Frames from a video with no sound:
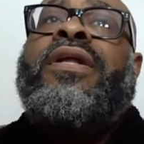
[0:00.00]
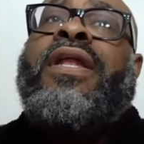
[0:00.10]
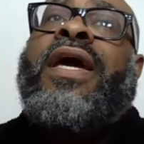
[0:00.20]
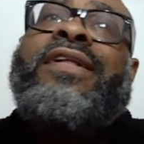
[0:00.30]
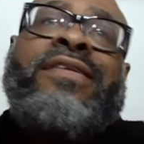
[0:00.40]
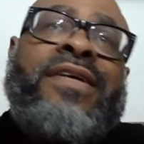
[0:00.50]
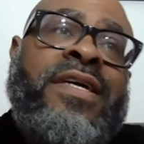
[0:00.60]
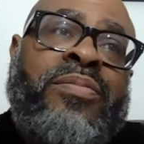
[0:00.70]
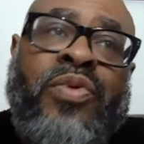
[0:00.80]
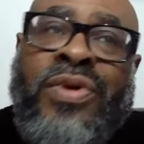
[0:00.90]

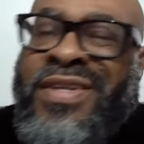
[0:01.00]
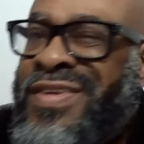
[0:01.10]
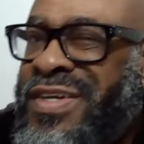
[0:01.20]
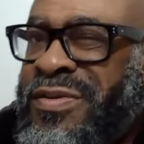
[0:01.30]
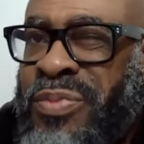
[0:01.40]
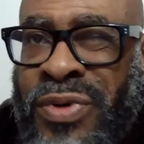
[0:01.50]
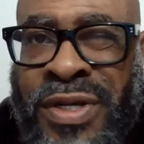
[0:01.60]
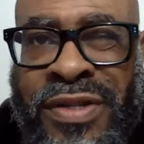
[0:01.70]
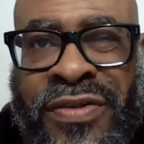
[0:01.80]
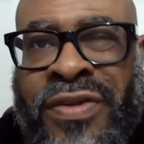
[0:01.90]
19.6
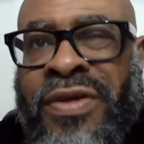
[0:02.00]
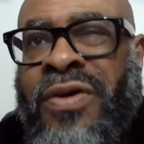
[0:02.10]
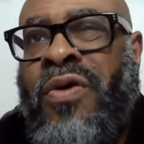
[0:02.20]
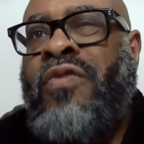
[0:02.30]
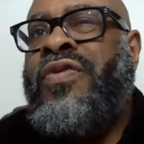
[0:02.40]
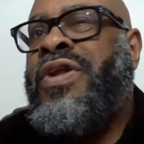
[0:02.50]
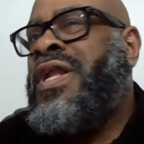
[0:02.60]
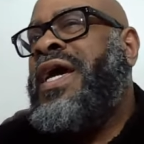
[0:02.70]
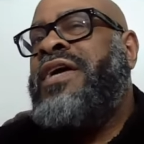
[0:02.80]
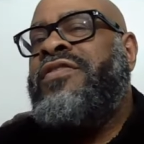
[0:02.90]
points over the
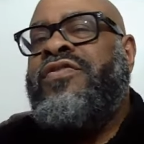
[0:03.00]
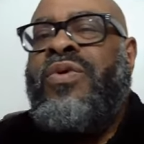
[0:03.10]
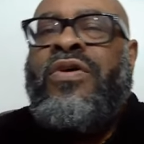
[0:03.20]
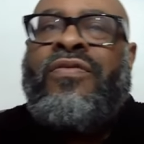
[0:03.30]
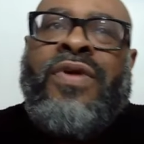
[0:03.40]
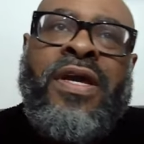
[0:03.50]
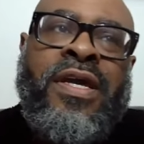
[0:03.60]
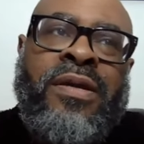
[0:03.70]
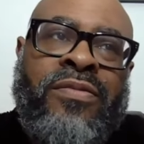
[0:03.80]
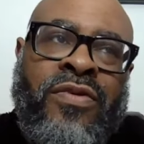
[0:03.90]
last 12
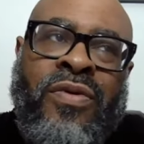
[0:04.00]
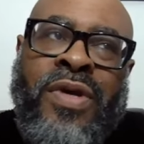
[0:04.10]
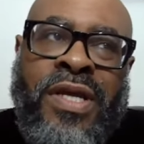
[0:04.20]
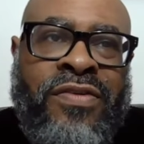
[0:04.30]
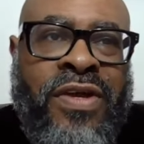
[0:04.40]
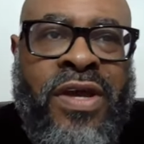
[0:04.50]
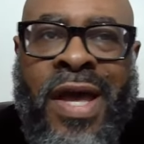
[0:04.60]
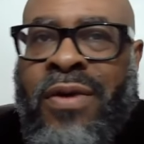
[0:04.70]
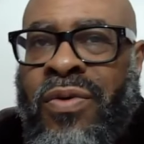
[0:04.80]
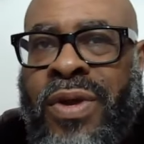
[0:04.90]
games. You know, he's a
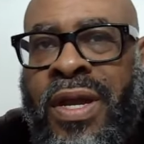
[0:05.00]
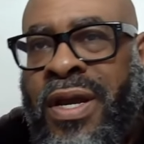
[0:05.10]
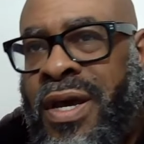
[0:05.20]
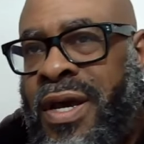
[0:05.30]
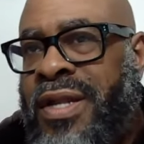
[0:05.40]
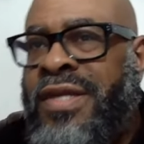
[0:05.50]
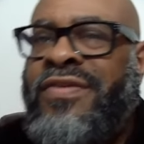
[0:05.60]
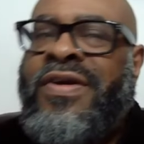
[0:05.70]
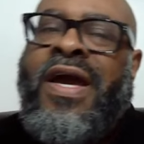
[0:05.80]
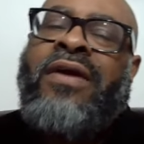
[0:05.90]
guy who can cut.
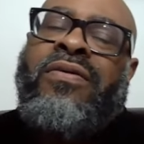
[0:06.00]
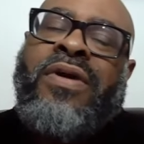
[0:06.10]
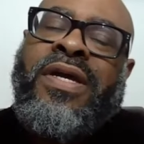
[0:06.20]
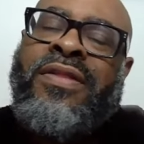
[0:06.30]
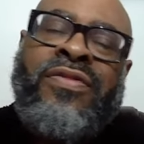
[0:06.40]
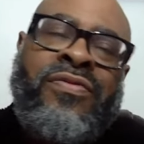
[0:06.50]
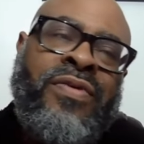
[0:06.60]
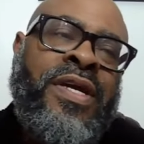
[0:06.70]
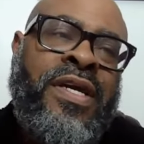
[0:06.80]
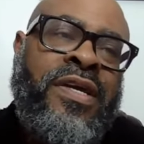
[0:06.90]
He's a guy who can hit
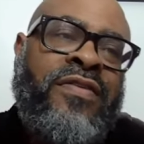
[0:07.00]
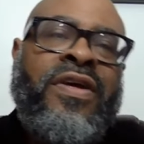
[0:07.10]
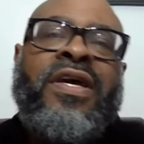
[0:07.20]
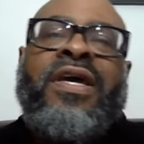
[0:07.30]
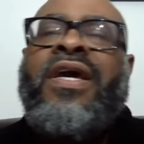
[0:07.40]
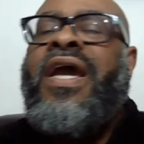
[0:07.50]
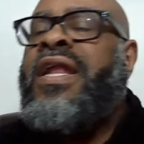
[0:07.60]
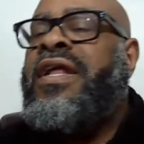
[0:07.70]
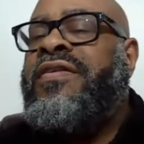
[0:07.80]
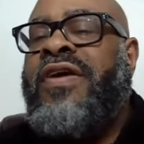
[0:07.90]
threes.
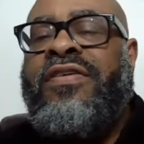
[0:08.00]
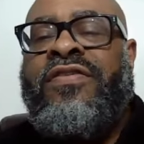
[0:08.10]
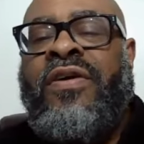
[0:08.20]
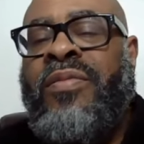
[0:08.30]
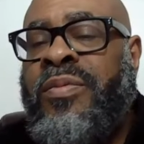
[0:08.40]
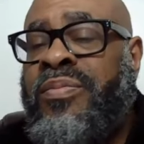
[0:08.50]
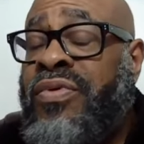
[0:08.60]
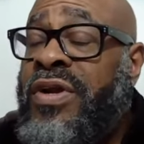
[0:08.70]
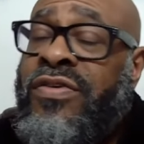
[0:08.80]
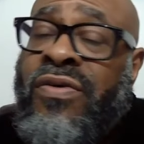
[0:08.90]
And it takes some of the
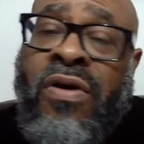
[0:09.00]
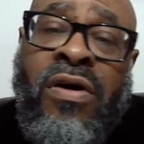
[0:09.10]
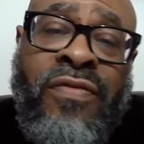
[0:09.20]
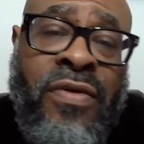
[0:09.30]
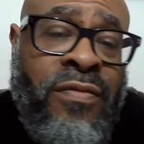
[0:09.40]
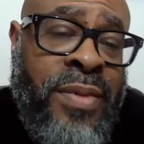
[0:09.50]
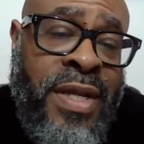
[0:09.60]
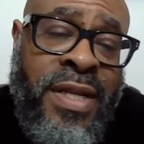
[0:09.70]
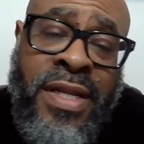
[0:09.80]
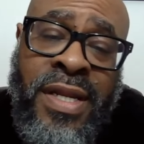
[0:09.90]
pressure off of him.
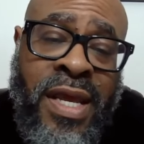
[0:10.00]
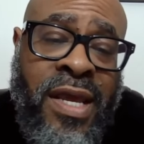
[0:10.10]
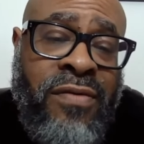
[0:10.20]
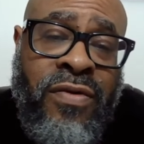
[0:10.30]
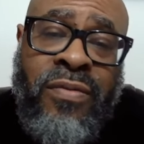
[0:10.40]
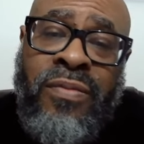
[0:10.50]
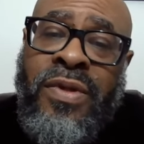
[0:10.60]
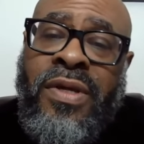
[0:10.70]
They didn't have him.